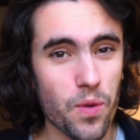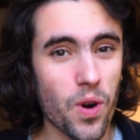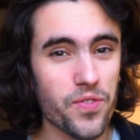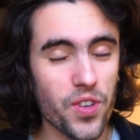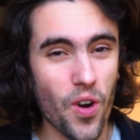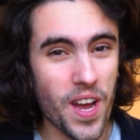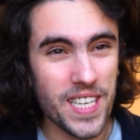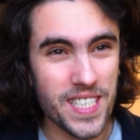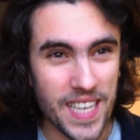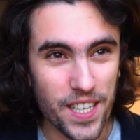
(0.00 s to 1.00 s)
They want our
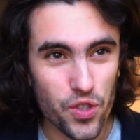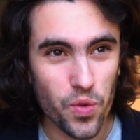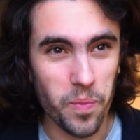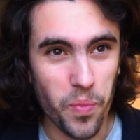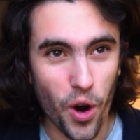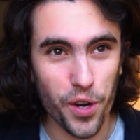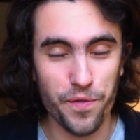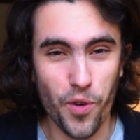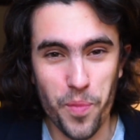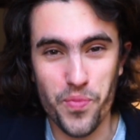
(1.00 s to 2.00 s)
central part
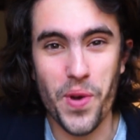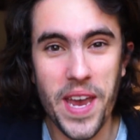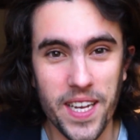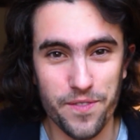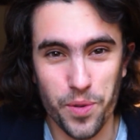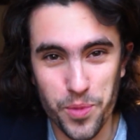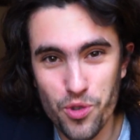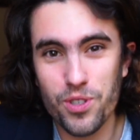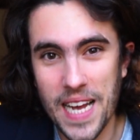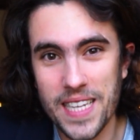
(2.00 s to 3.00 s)
of our brain, from a
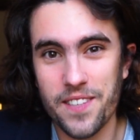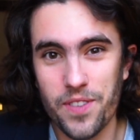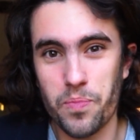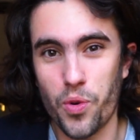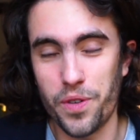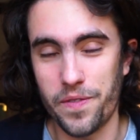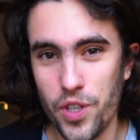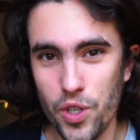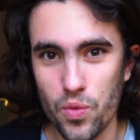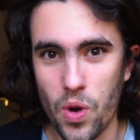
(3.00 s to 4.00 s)
neuroscientific point of
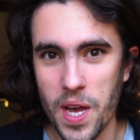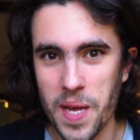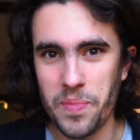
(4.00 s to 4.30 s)
view,